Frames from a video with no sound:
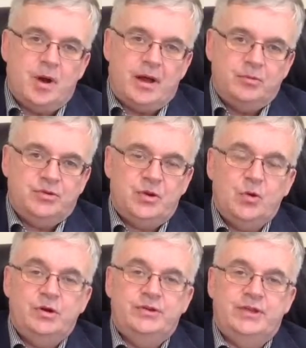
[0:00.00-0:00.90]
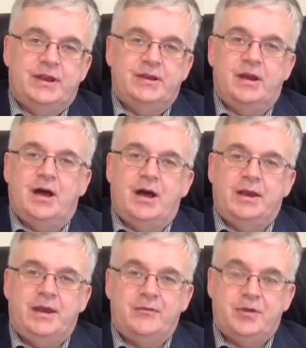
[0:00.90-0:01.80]
I was told that
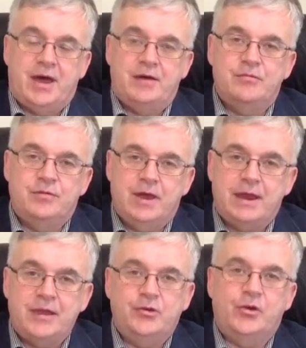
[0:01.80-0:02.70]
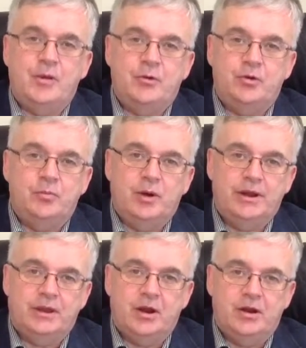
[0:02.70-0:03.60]
I'd have to have an angiogram done by
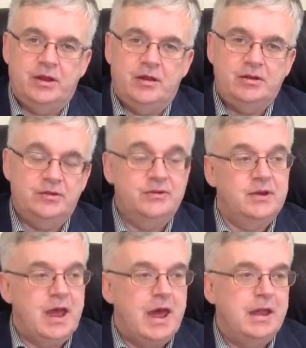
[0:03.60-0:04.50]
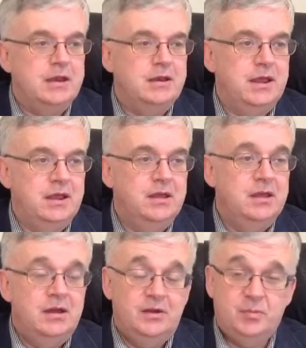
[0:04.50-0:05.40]
the cardiologist, and
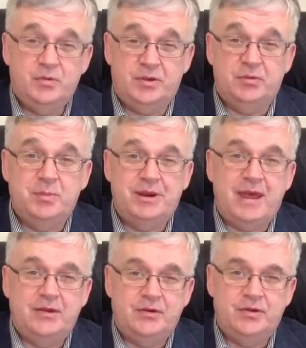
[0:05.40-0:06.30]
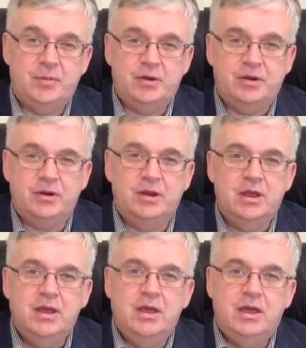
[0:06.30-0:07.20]
I suppose I was a bit anxious about it,
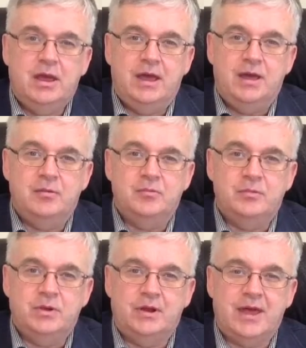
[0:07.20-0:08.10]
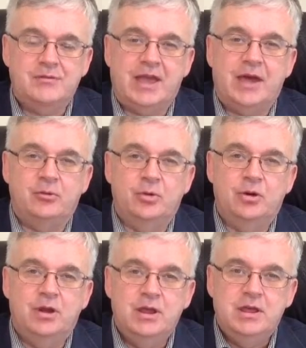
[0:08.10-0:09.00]
not having had
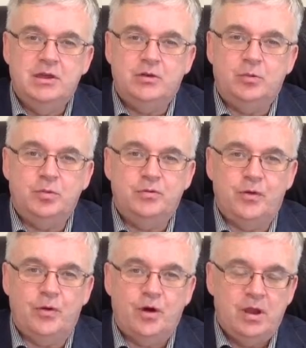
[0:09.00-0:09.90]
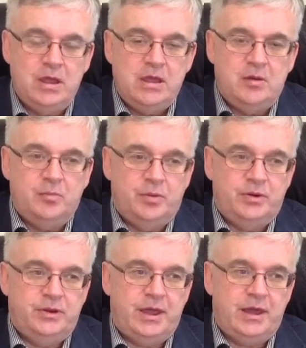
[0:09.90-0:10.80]
one done before.
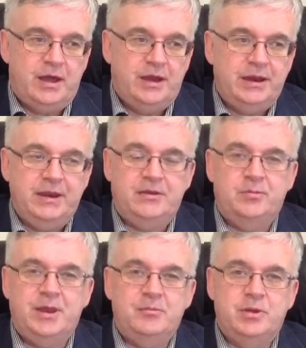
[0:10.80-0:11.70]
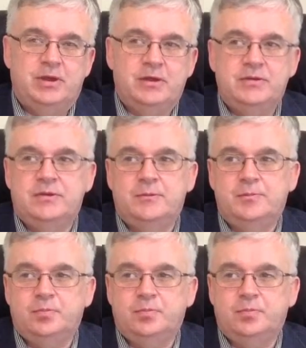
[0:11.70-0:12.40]
But I needn't have been, because